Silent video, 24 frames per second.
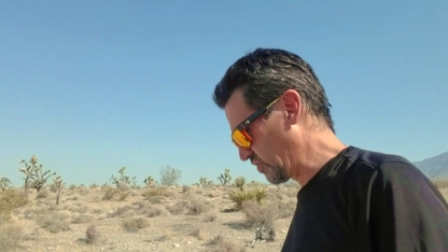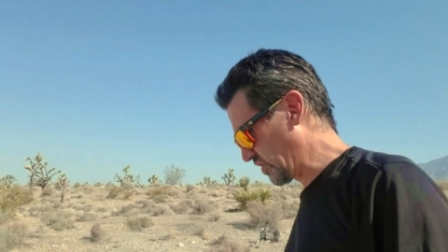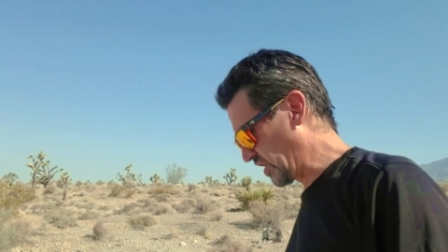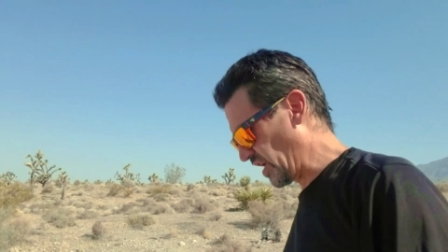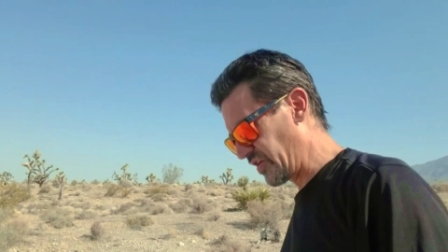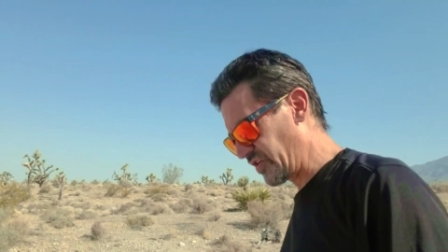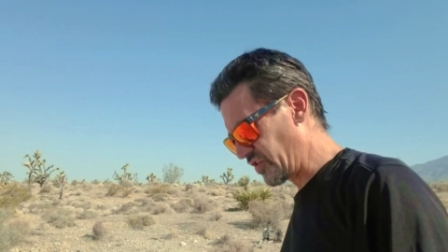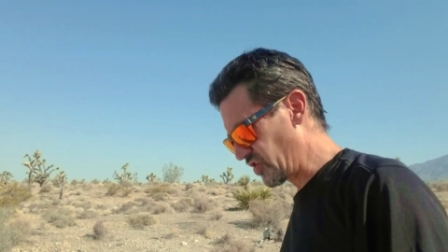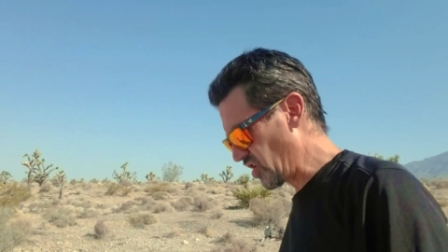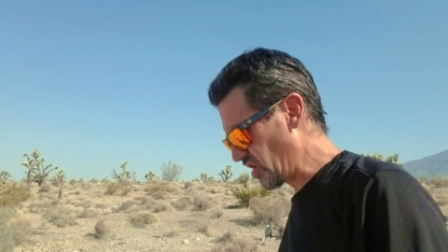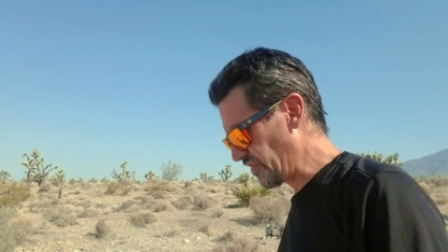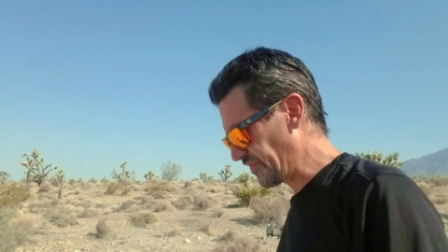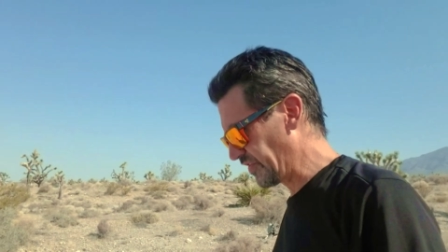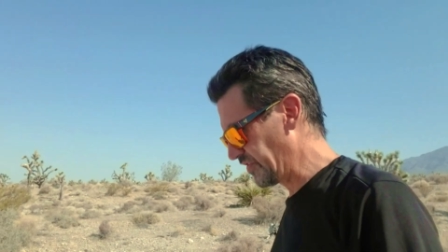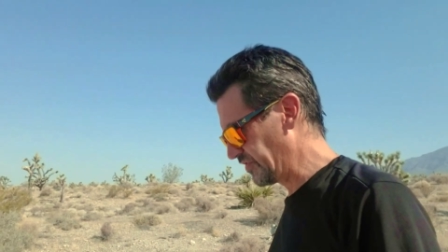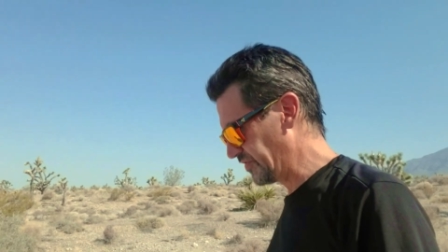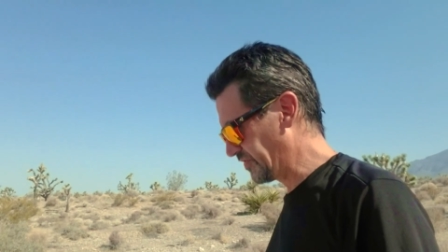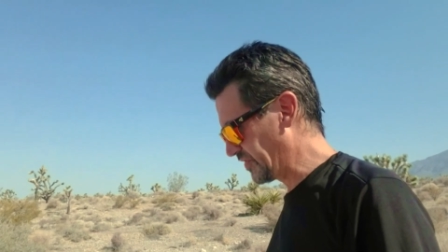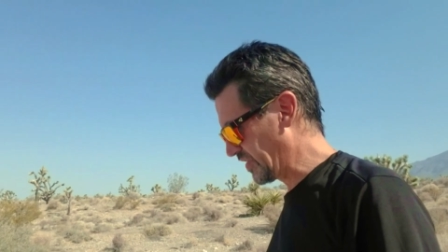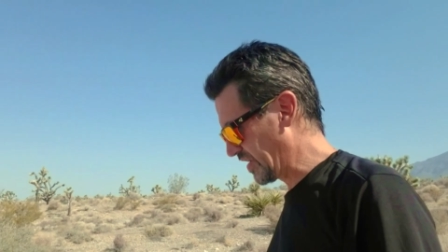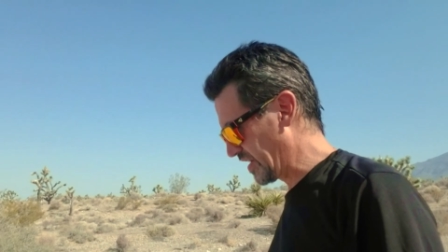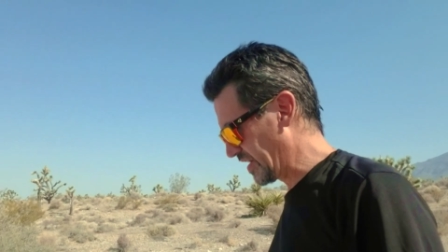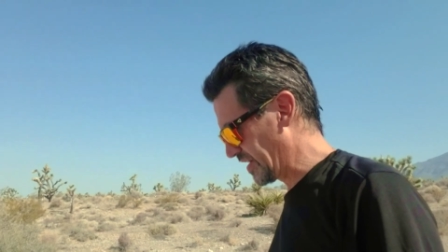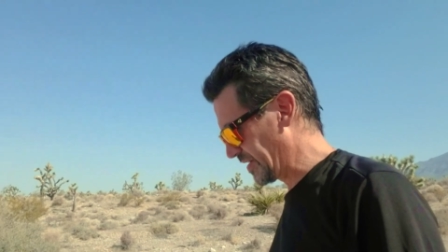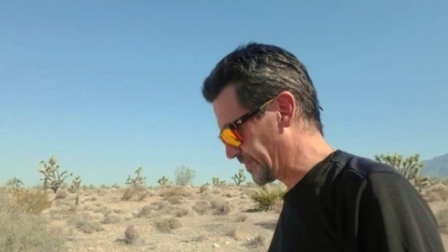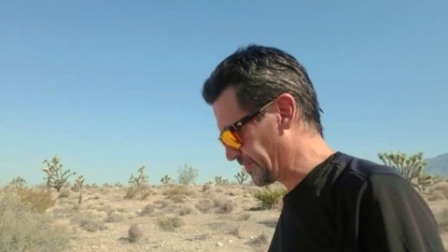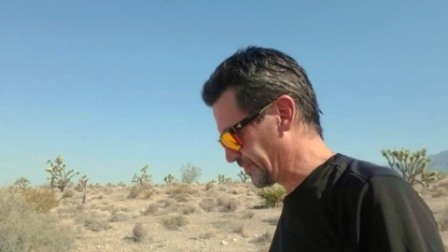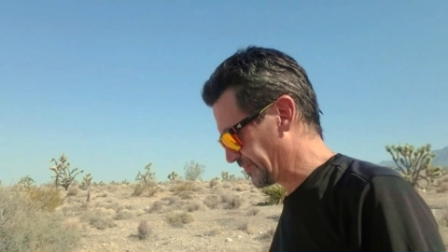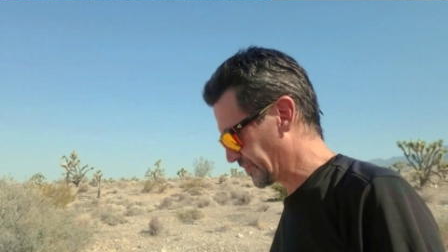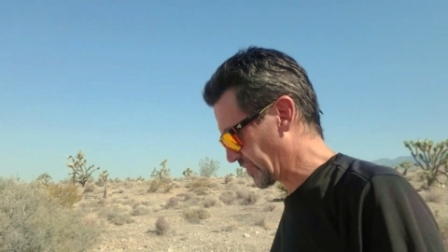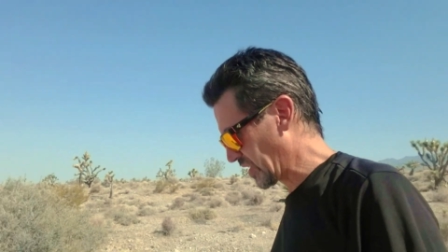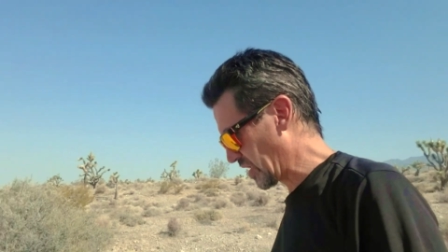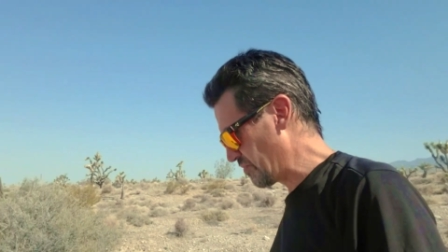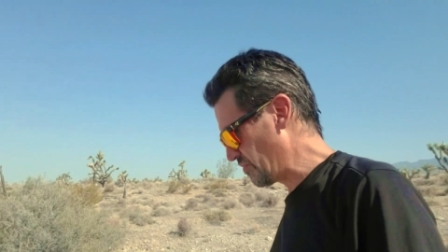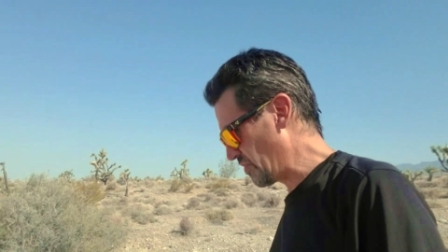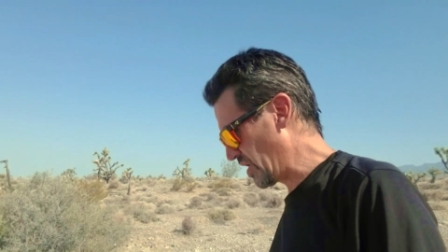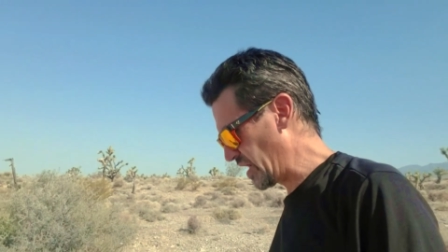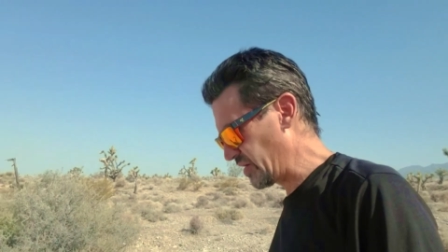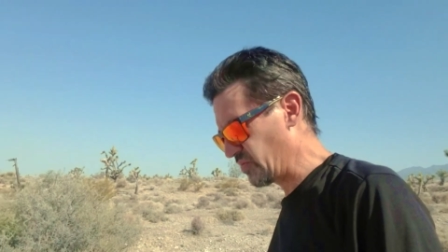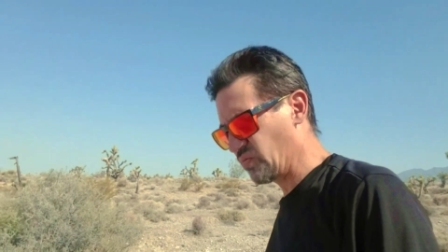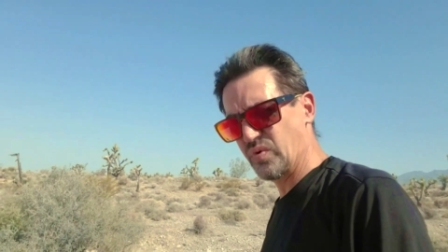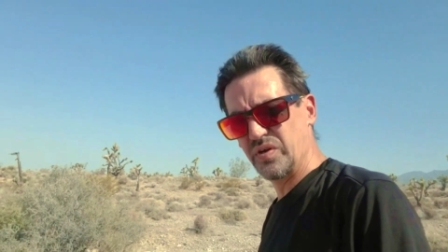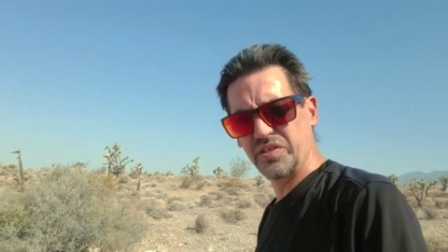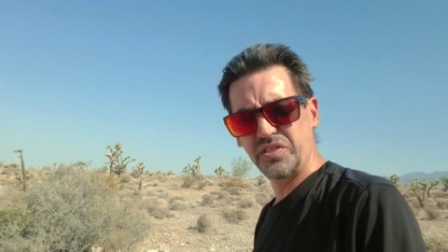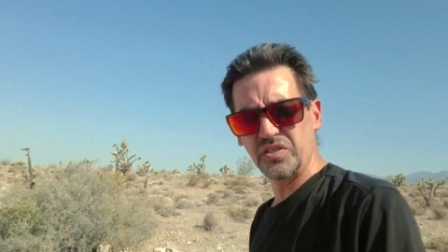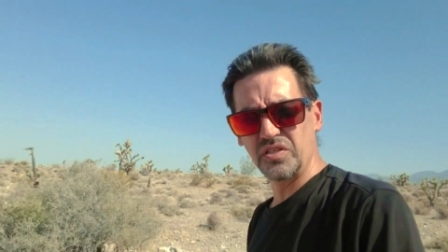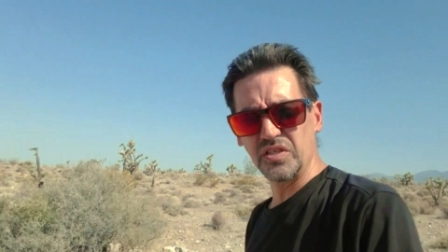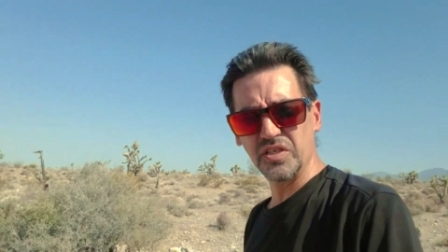got it off of my
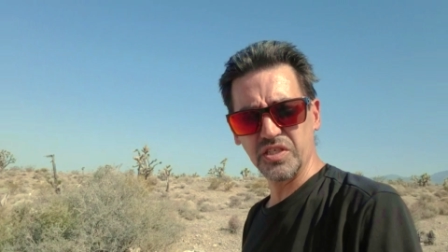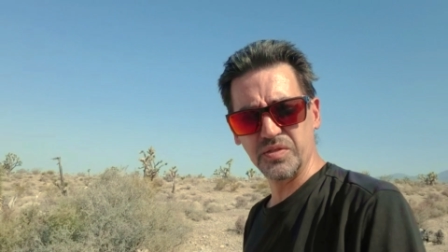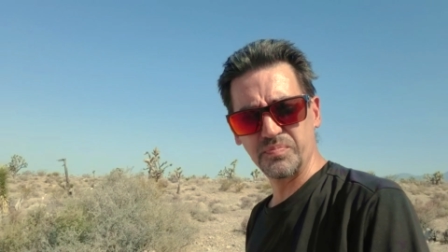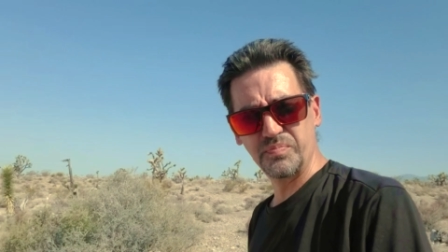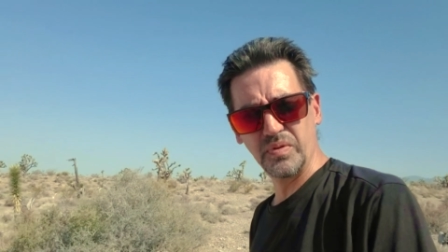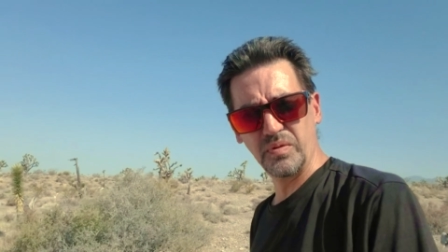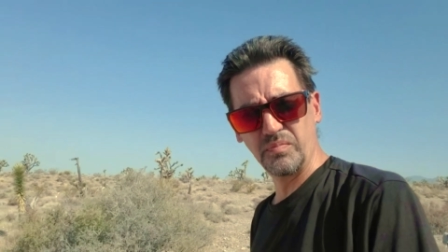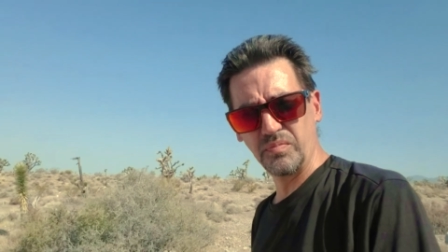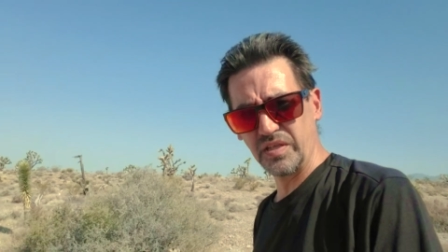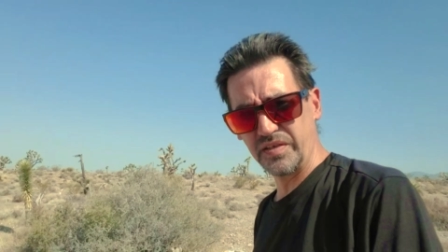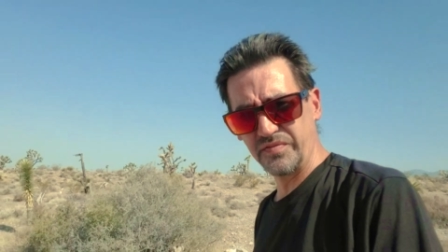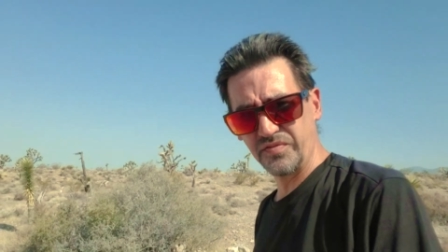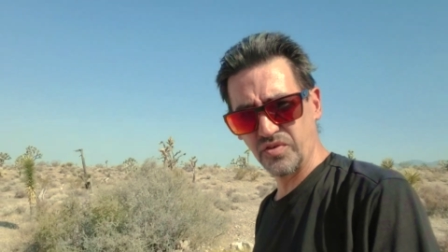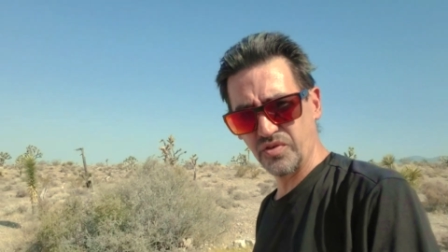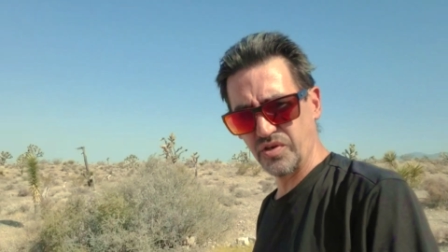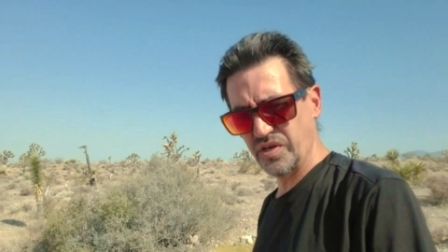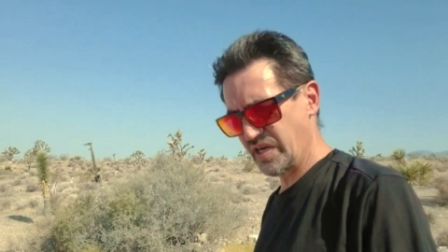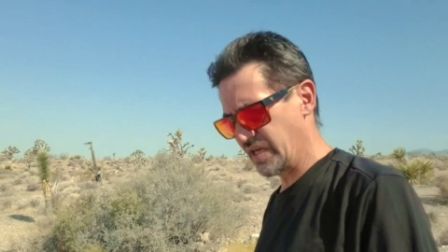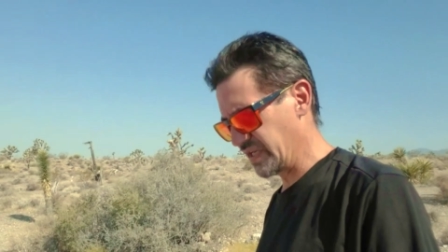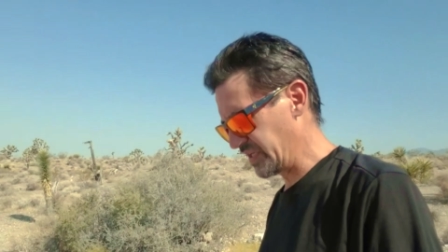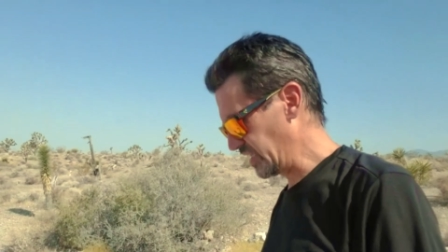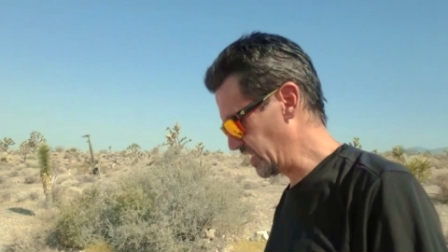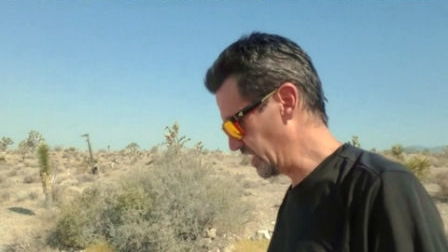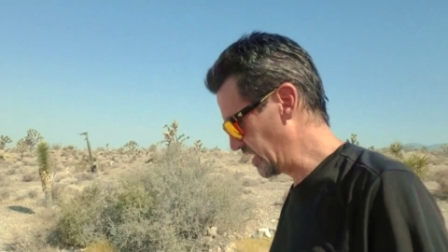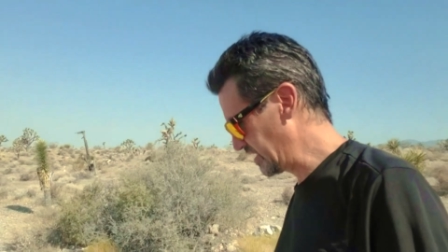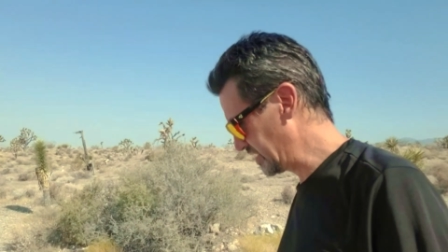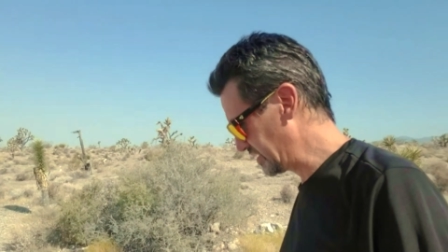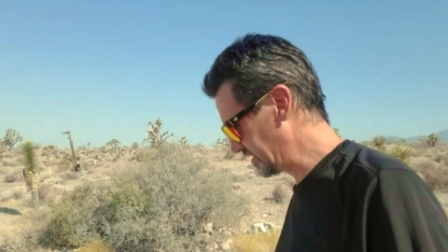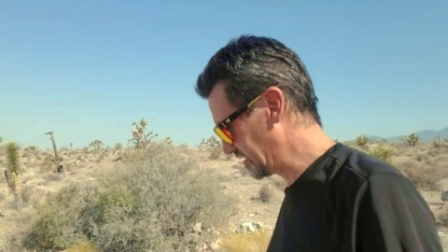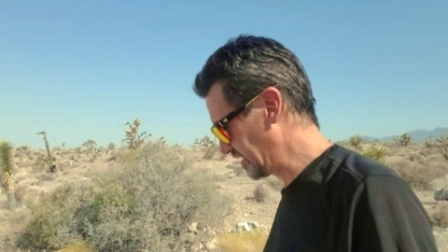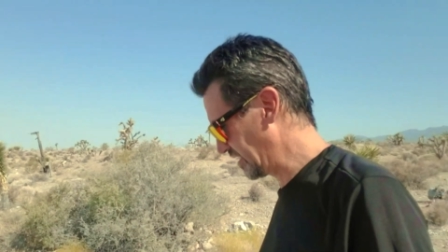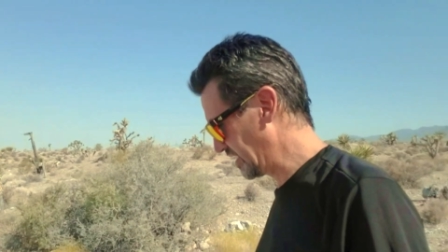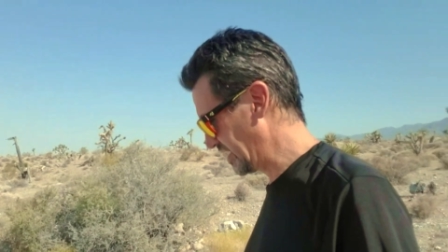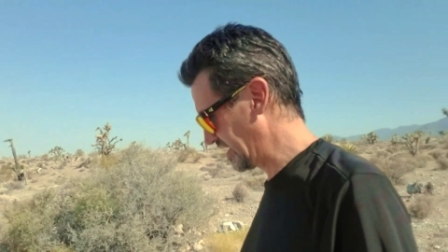wish list, believe it or not. And